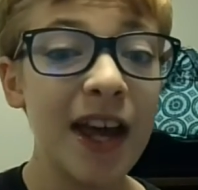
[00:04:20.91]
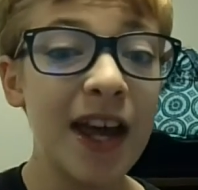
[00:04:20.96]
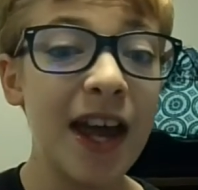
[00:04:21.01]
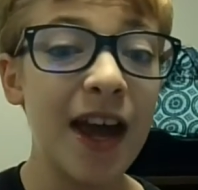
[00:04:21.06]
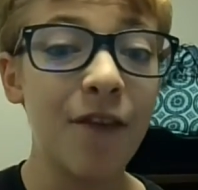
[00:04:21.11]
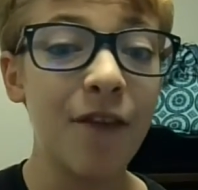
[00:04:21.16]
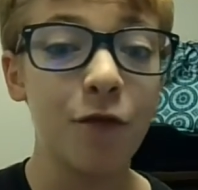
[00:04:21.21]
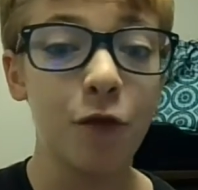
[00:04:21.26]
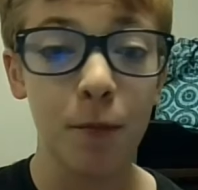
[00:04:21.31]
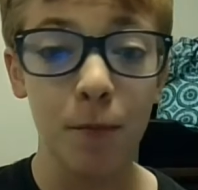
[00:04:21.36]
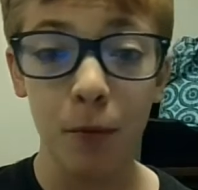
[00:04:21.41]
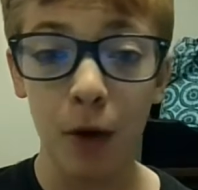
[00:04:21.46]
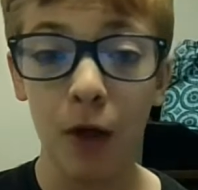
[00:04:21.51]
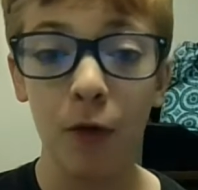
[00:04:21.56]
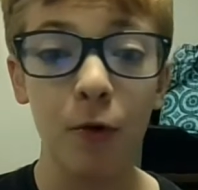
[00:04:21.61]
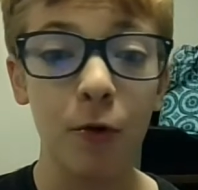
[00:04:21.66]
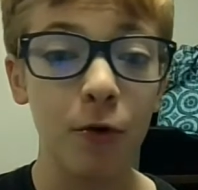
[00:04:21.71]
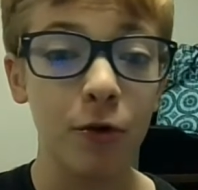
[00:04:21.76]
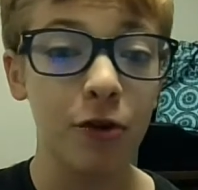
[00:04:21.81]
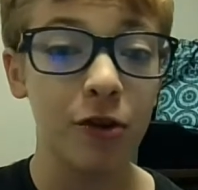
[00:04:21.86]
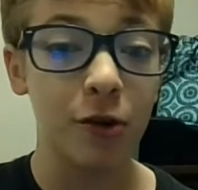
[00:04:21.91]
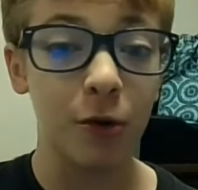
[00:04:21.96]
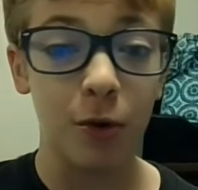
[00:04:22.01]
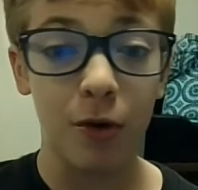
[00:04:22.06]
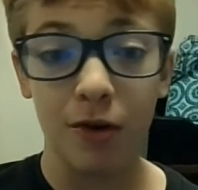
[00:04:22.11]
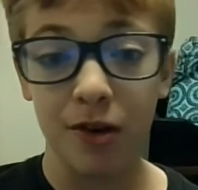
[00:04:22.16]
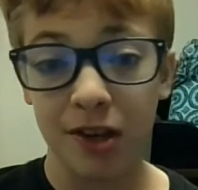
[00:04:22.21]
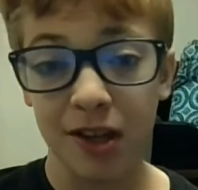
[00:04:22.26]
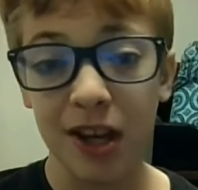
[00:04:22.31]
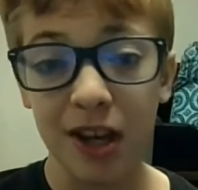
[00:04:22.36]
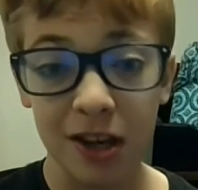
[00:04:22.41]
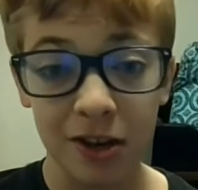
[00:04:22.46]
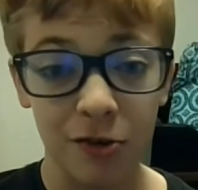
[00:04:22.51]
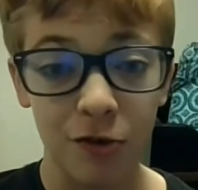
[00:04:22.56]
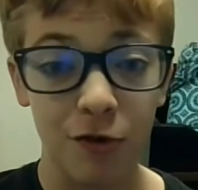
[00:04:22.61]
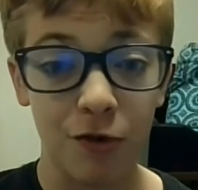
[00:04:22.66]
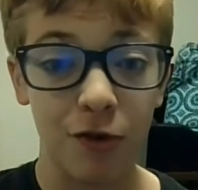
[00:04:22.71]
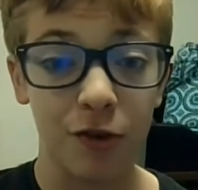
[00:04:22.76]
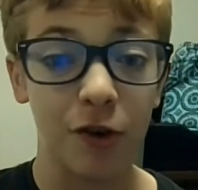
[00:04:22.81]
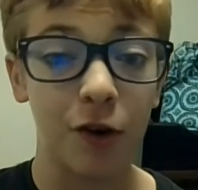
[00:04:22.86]
if your brothers or
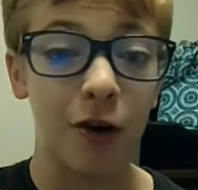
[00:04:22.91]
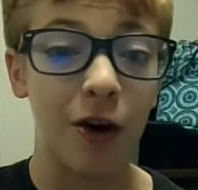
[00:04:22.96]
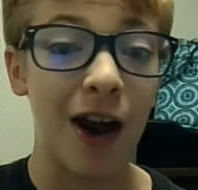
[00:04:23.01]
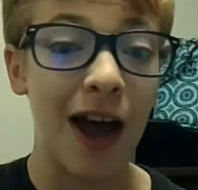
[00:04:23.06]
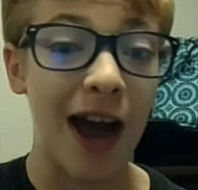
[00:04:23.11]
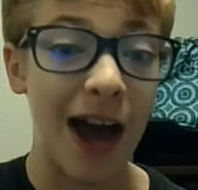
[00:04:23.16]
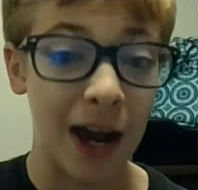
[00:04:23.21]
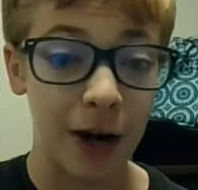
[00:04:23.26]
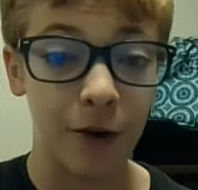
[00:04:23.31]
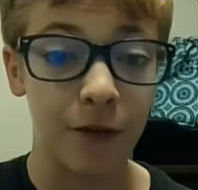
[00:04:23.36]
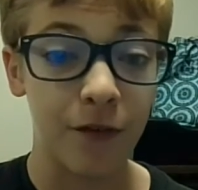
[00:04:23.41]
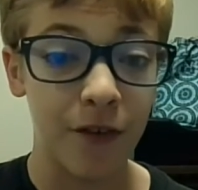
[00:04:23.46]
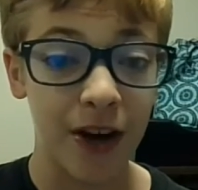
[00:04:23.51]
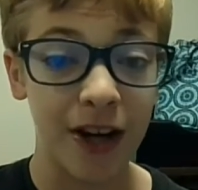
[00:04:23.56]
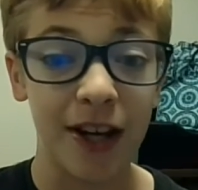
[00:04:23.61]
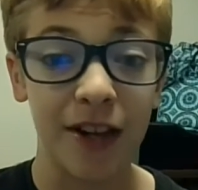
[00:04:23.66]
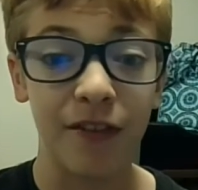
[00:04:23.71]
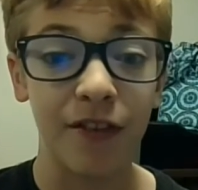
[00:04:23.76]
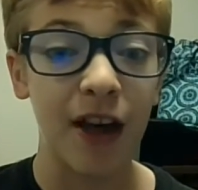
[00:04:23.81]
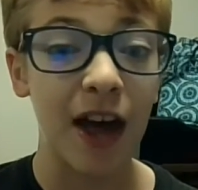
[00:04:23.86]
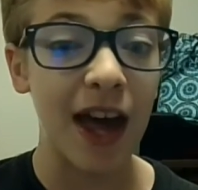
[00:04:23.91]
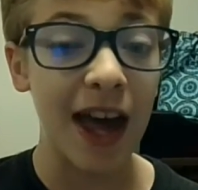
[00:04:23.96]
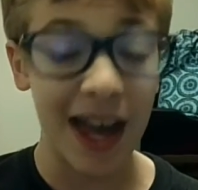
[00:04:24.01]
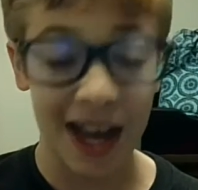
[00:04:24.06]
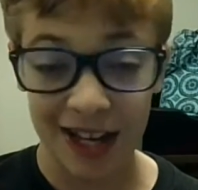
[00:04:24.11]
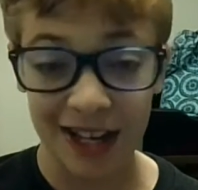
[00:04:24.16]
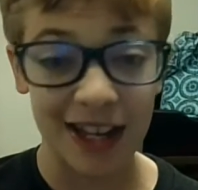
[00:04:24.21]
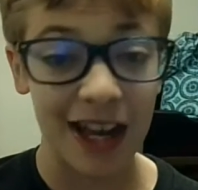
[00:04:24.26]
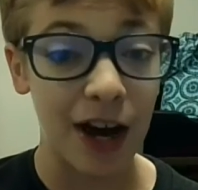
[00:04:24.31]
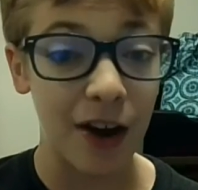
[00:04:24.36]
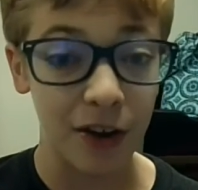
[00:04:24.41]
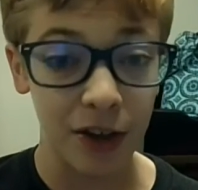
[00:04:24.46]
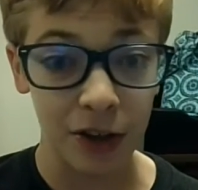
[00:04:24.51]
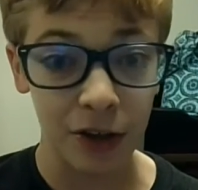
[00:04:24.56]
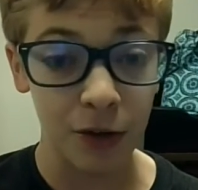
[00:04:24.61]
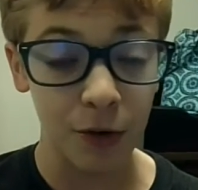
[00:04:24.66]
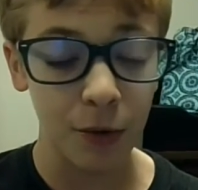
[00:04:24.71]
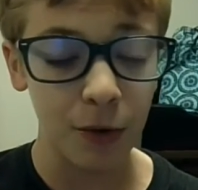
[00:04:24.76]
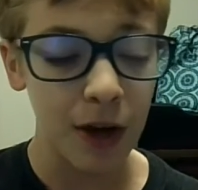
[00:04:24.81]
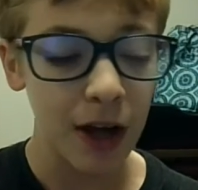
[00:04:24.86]
sisters are aggravating the heck out of
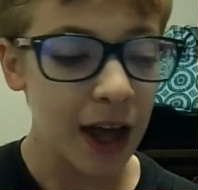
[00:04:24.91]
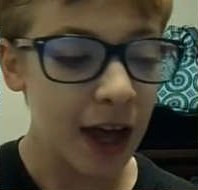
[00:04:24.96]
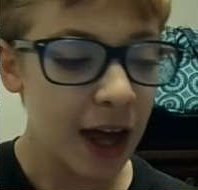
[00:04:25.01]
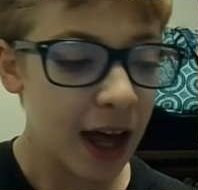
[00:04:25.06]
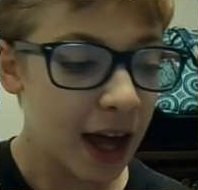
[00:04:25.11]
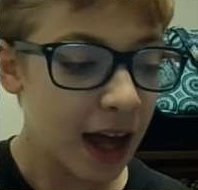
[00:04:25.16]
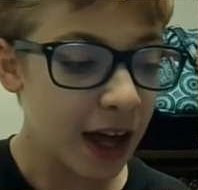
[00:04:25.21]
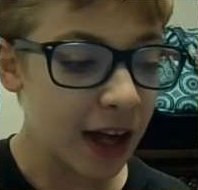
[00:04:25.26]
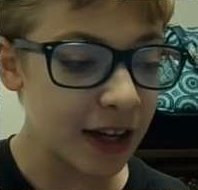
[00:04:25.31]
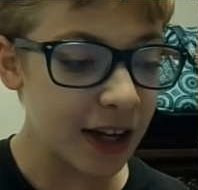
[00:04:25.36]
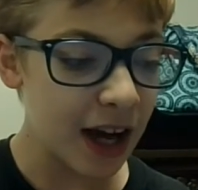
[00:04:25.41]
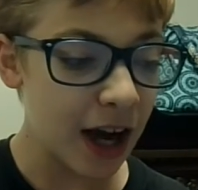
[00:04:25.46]
you.